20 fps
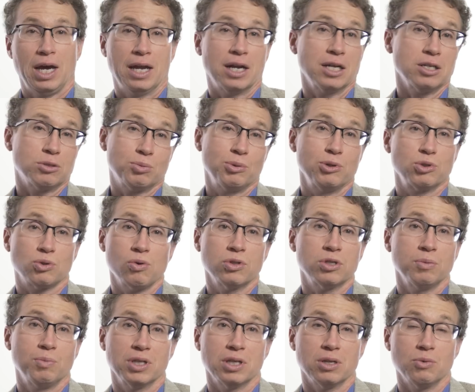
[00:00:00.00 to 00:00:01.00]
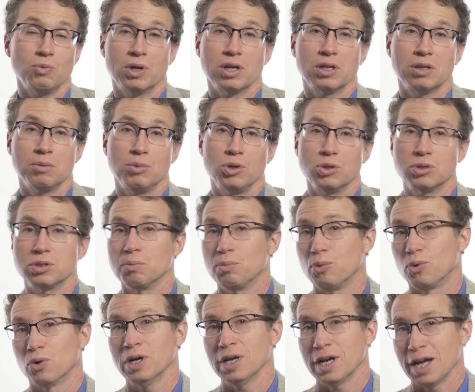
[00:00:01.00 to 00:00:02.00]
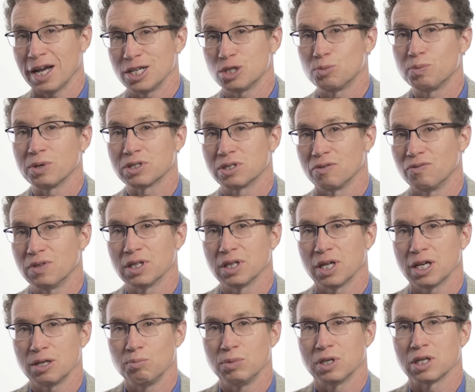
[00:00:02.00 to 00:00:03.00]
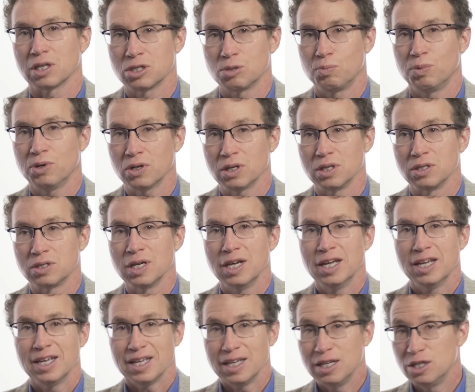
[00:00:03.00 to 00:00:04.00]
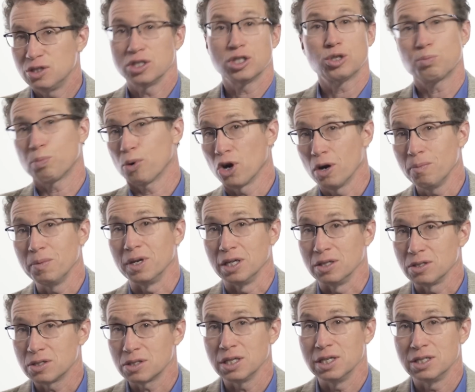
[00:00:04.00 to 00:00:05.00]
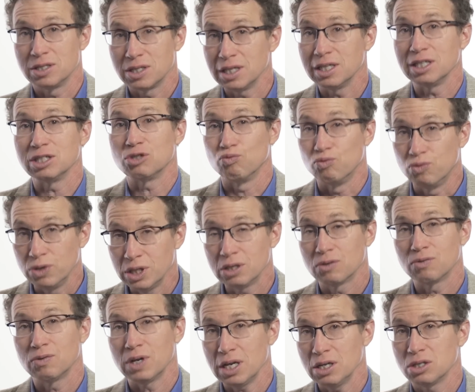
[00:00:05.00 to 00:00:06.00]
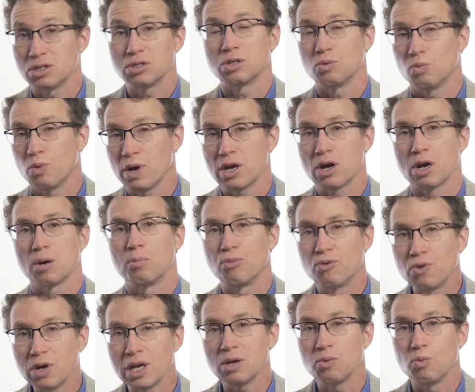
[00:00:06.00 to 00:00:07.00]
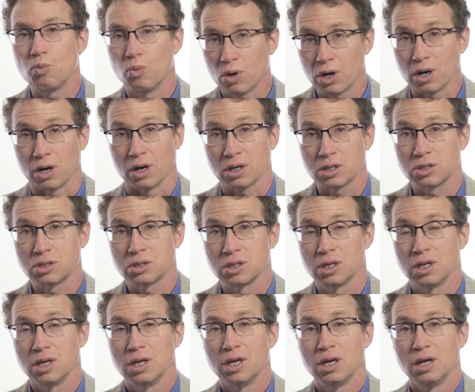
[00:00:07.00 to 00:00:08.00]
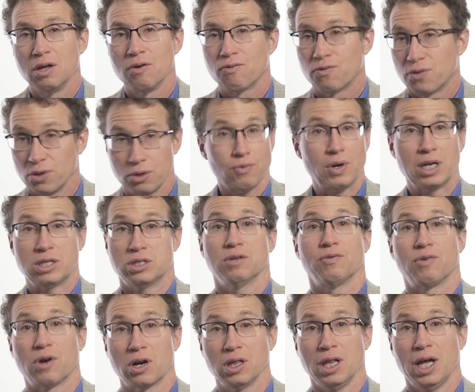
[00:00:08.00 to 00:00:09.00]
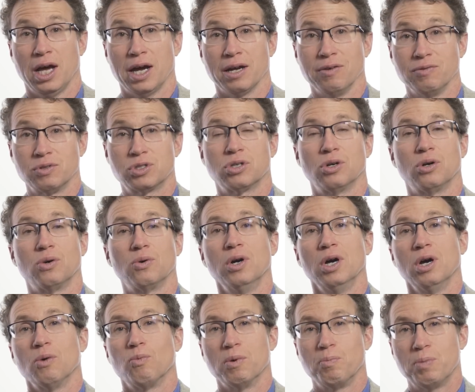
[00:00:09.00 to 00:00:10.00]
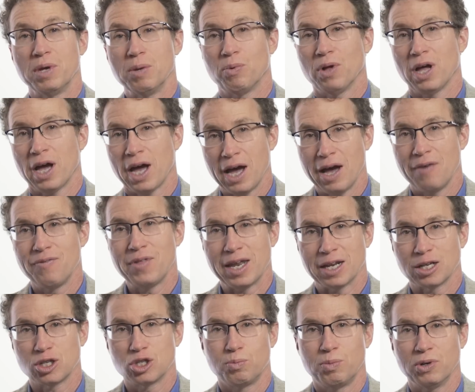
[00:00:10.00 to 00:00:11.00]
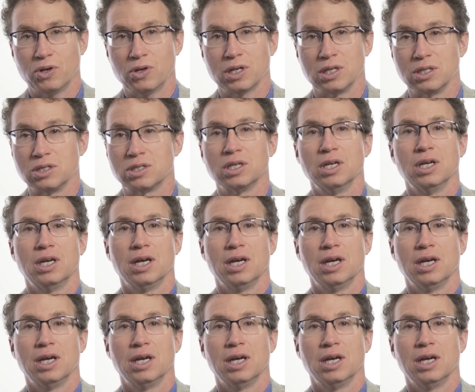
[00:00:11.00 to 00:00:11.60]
And I suppose ultimately one of the most important aspects of the enlightenment experience is its permanence, is that it rearranges the way our brain works for the rest of our lives. So when people have that experience,